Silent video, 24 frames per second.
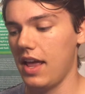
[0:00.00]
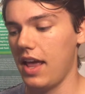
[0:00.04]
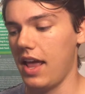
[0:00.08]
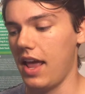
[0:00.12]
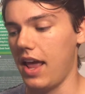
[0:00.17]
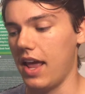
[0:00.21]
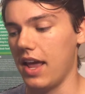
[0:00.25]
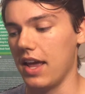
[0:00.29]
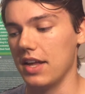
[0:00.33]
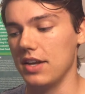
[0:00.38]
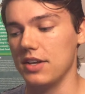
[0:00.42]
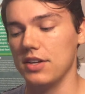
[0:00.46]

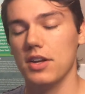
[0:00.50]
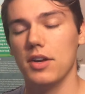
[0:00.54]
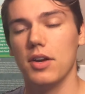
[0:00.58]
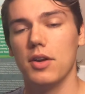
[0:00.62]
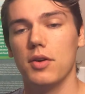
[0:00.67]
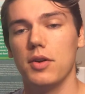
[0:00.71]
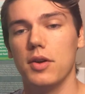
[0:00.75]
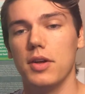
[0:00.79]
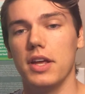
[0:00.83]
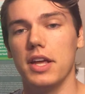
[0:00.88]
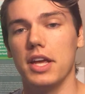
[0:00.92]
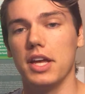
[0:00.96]
and
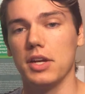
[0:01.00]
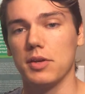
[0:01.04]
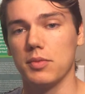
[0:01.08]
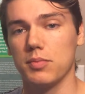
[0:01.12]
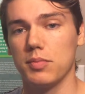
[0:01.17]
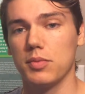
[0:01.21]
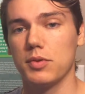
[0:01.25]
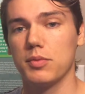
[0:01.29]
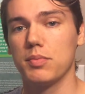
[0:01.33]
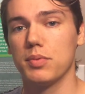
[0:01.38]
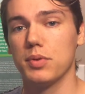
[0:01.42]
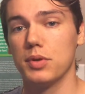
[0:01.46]

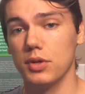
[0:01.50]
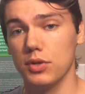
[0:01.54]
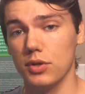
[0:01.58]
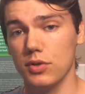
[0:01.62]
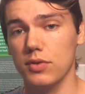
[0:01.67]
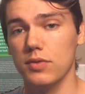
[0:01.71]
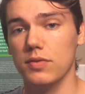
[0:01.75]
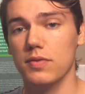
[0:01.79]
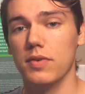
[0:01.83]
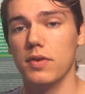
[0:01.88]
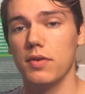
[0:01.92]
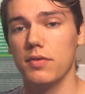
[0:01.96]

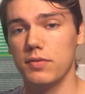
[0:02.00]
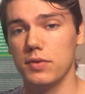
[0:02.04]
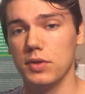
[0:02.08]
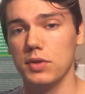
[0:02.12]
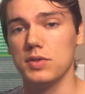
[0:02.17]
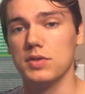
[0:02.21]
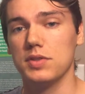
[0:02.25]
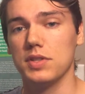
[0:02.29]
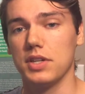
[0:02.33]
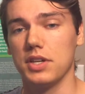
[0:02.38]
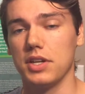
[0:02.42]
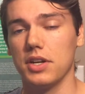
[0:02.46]
improve
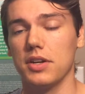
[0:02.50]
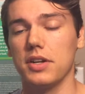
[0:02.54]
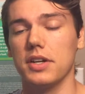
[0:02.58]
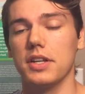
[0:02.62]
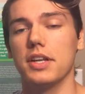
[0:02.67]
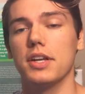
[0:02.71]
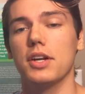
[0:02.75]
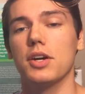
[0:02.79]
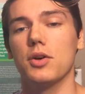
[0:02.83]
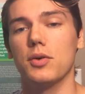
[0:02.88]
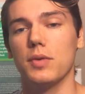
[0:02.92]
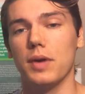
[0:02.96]
food
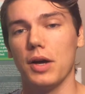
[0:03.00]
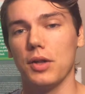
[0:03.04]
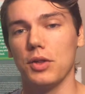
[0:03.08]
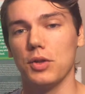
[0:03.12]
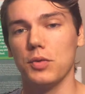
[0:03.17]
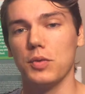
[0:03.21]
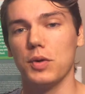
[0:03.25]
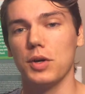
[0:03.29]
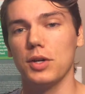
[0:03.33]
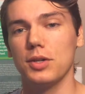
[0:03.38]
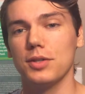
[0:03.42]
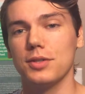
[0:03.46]
security around the
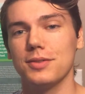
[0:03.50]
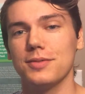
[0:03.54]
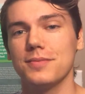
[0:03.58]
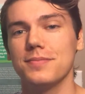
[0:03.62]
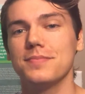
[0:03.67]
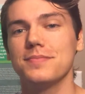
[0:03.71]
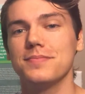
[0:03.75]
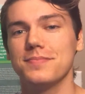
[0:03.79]
world.